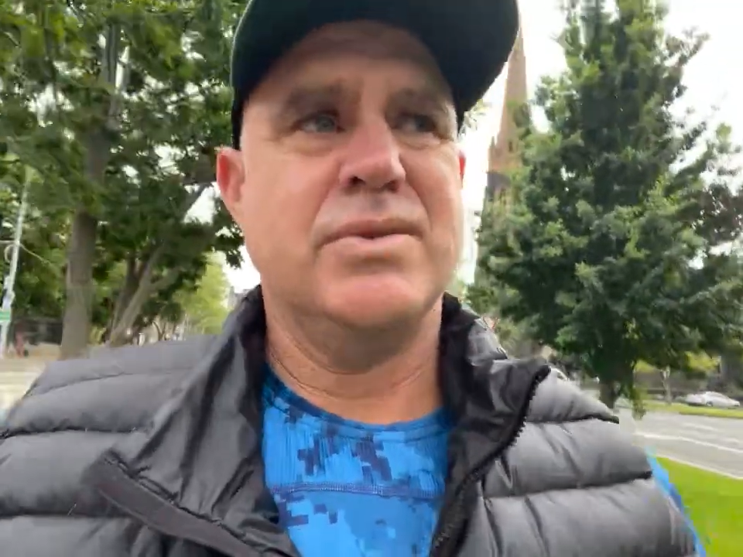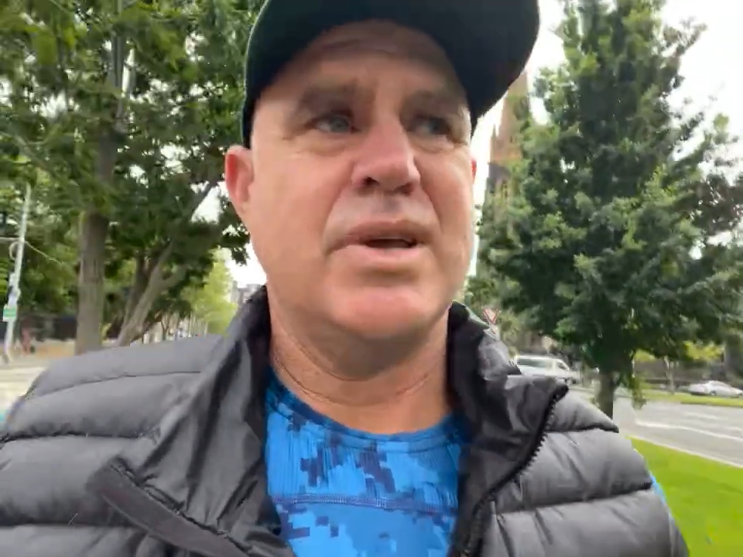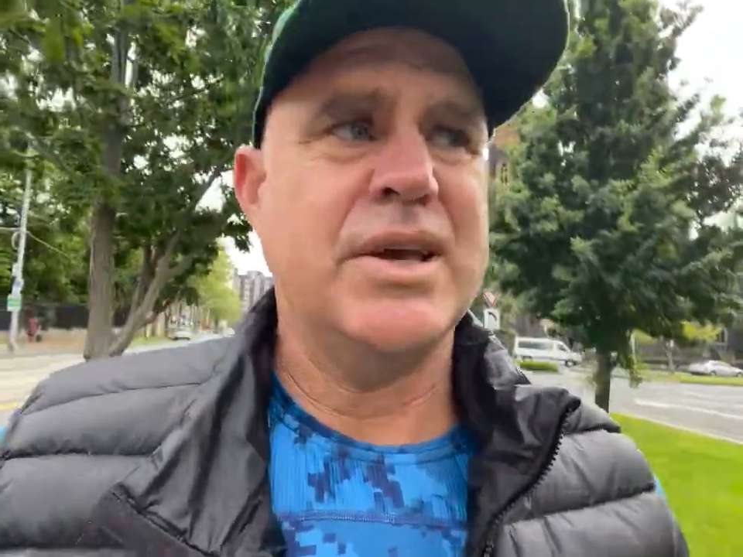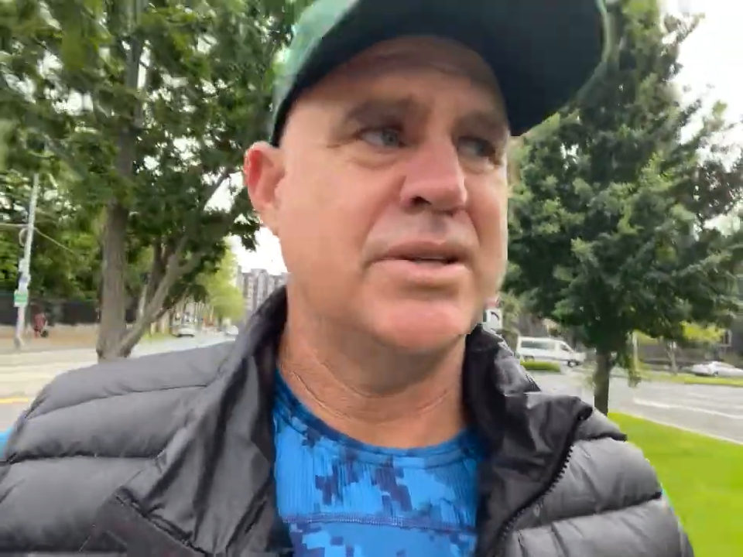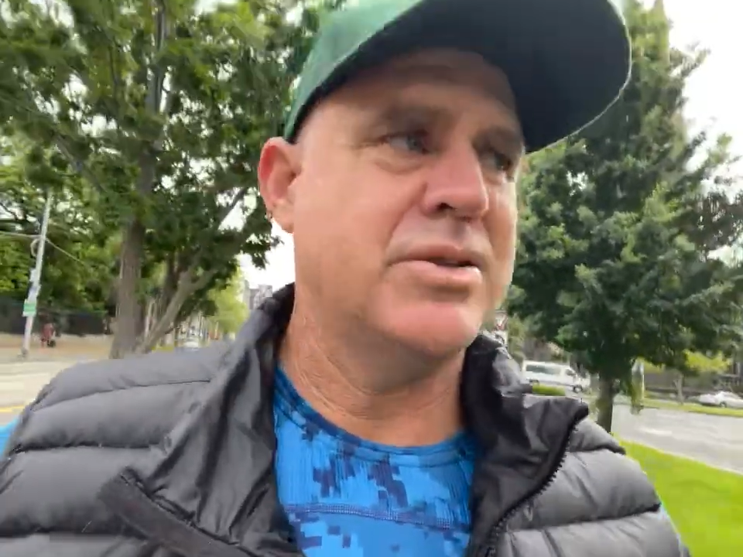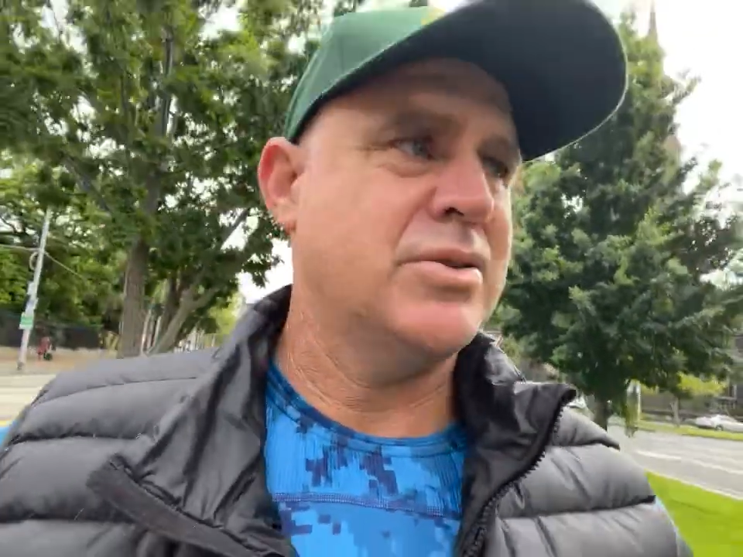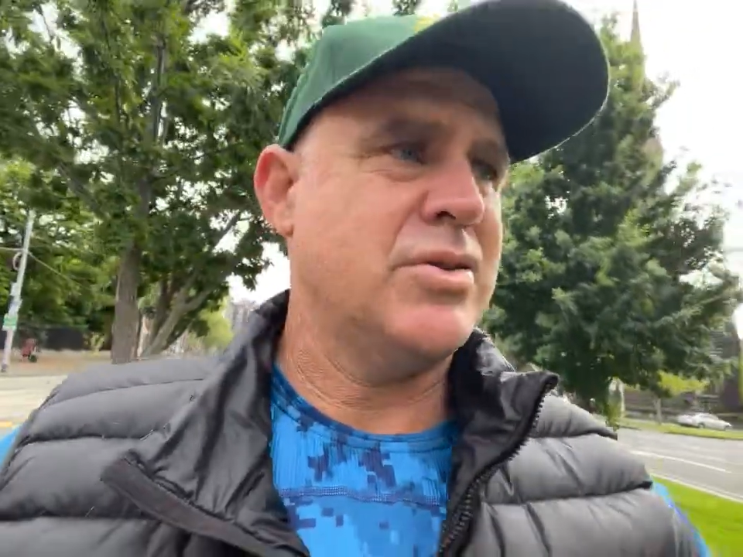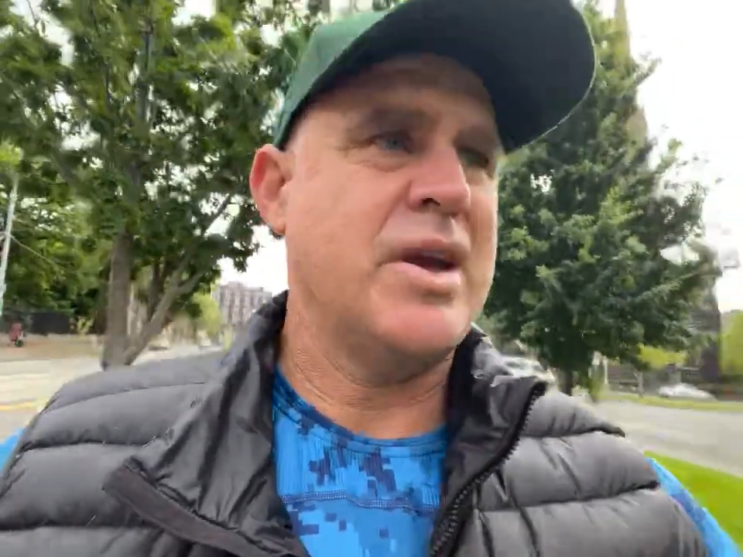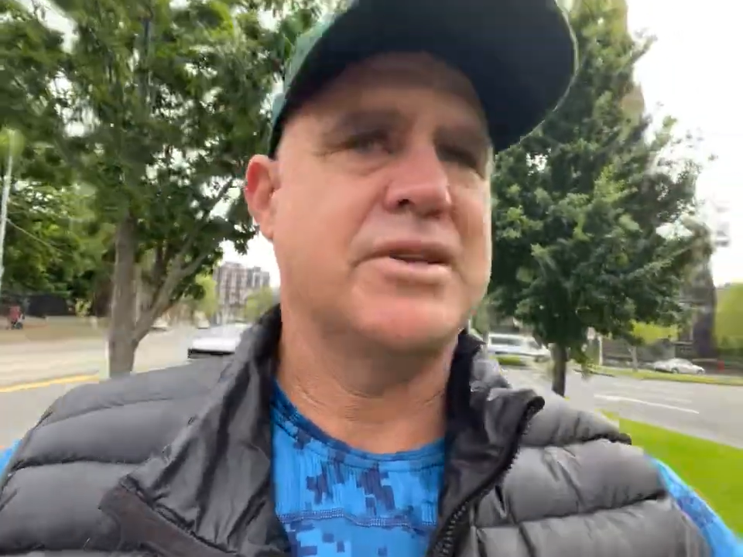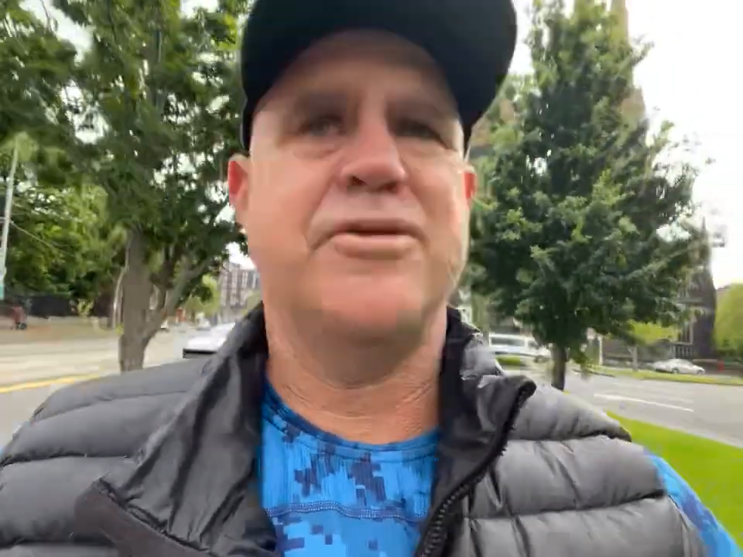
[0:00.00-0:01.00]
it's
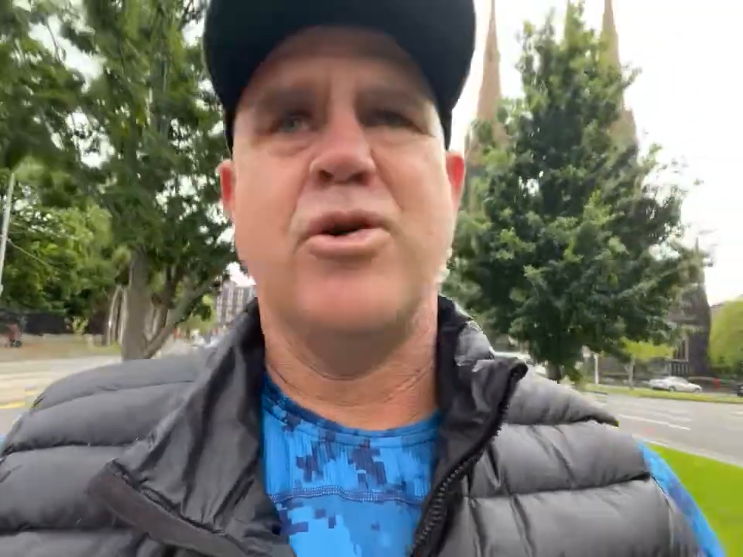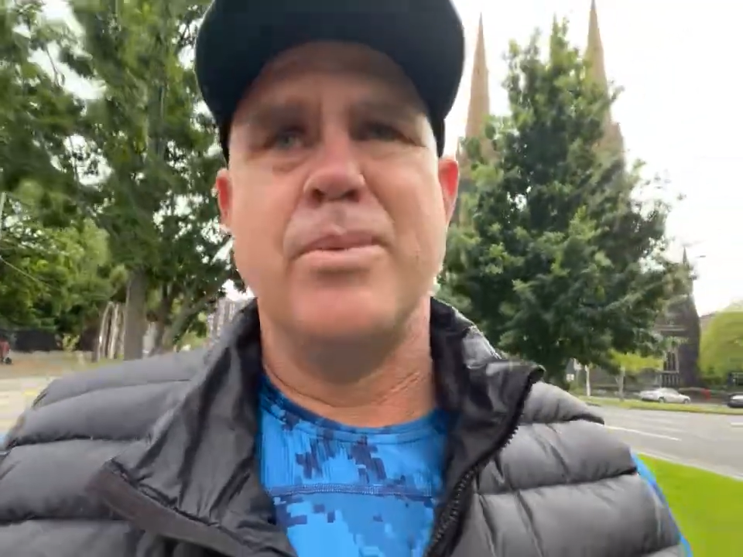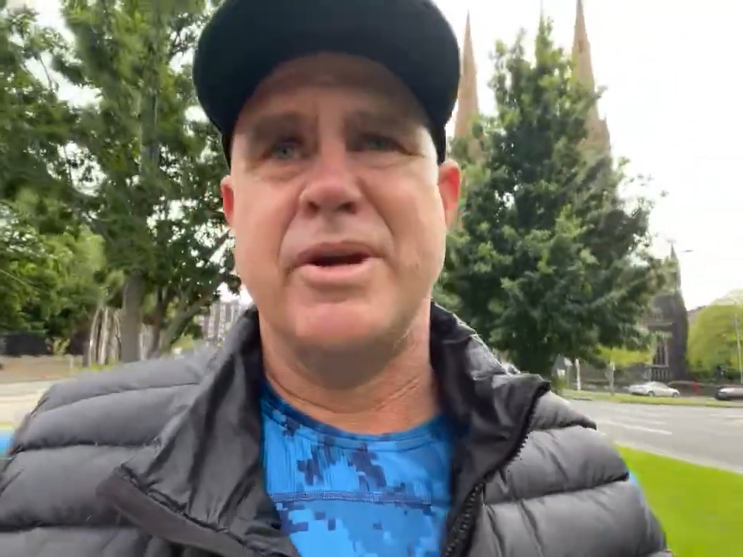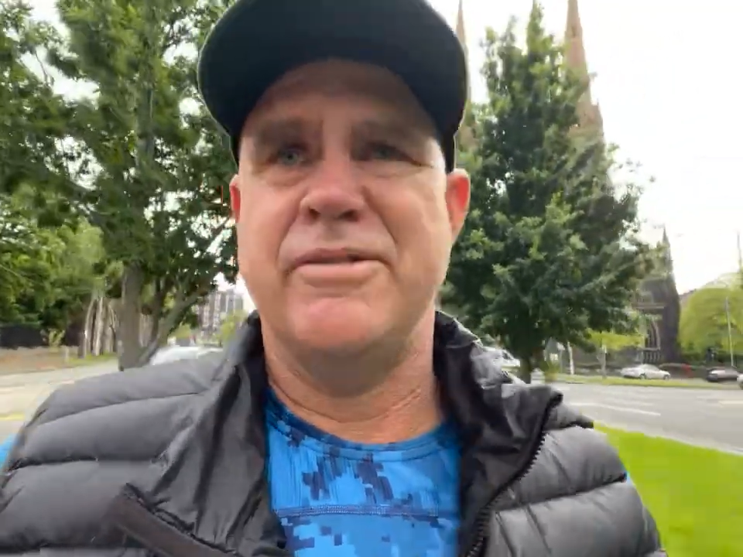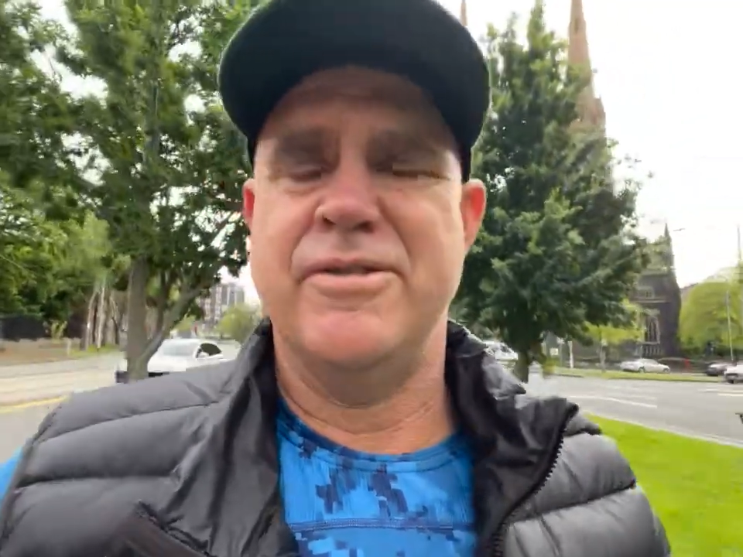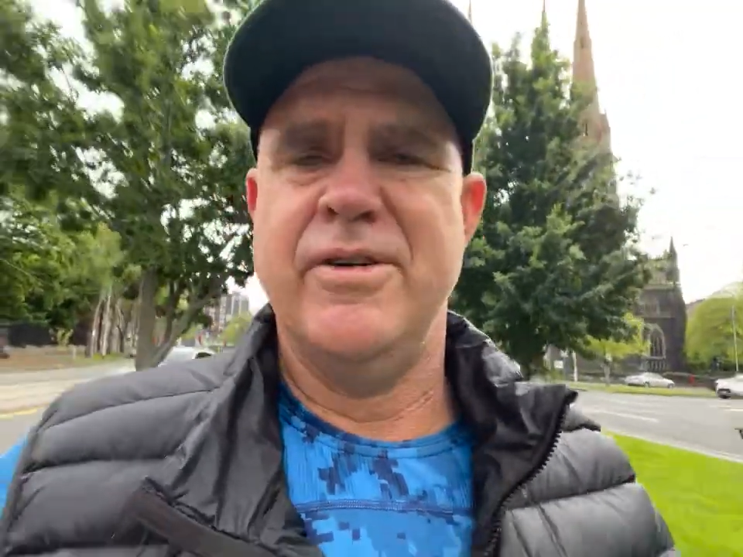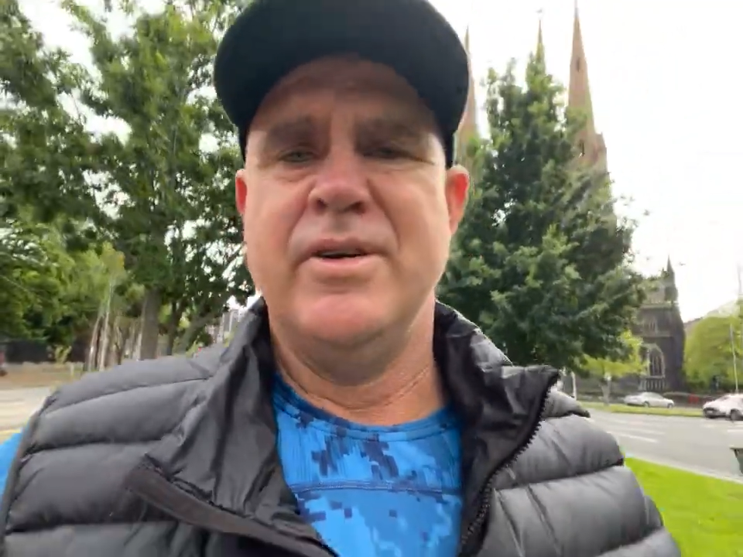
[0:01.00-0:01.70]
transformative.